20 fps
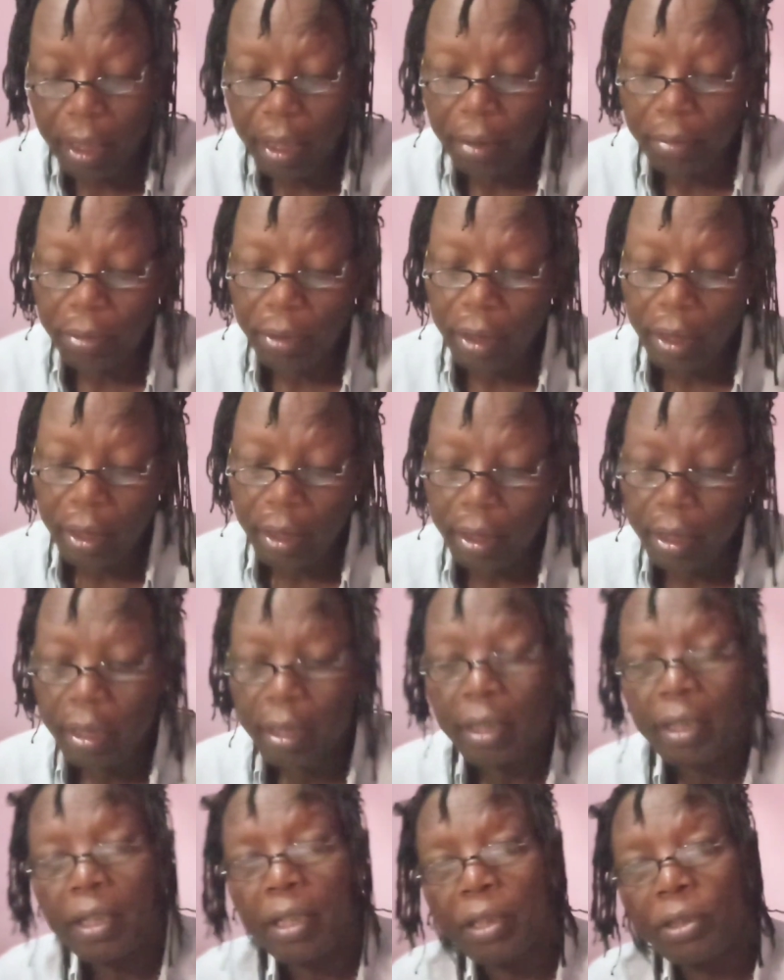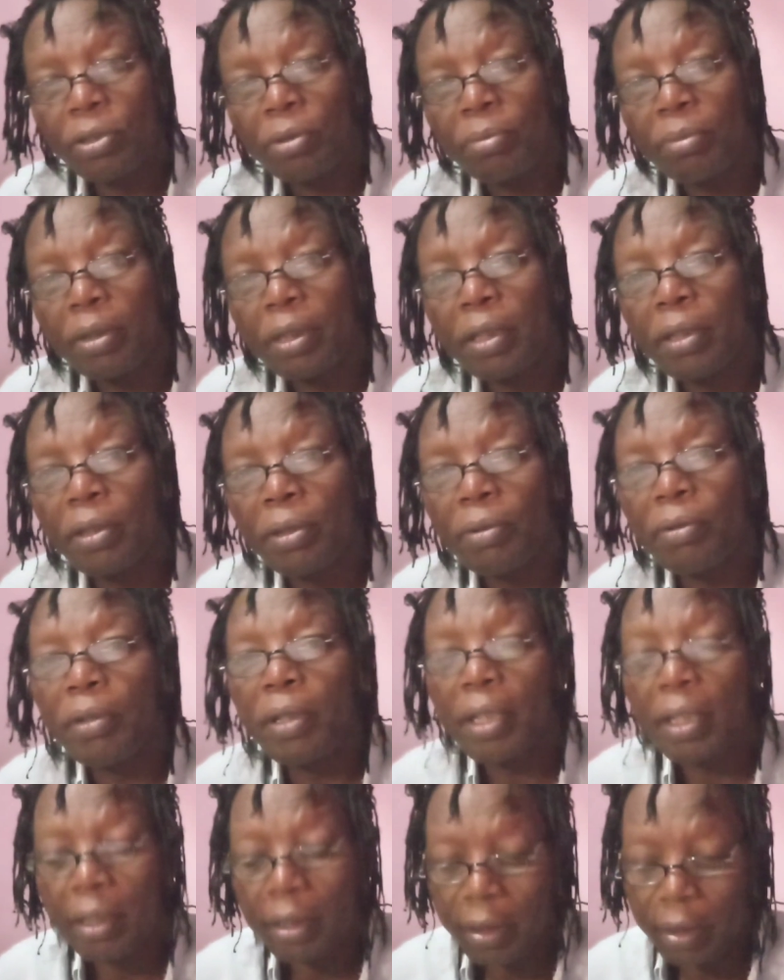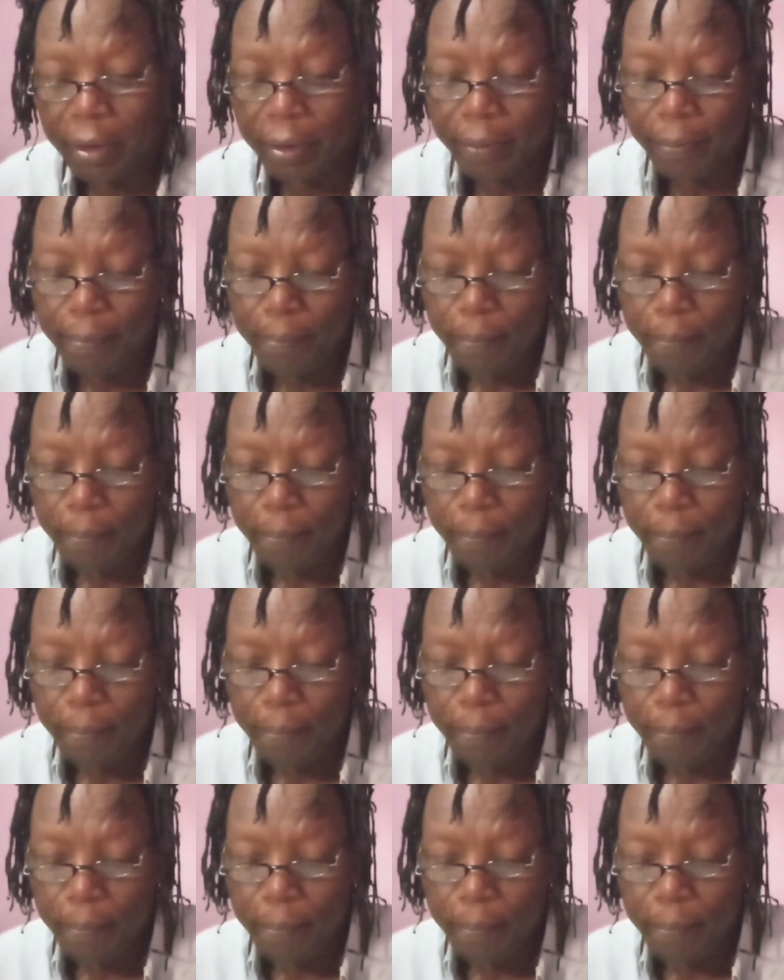up the atomic nucleus.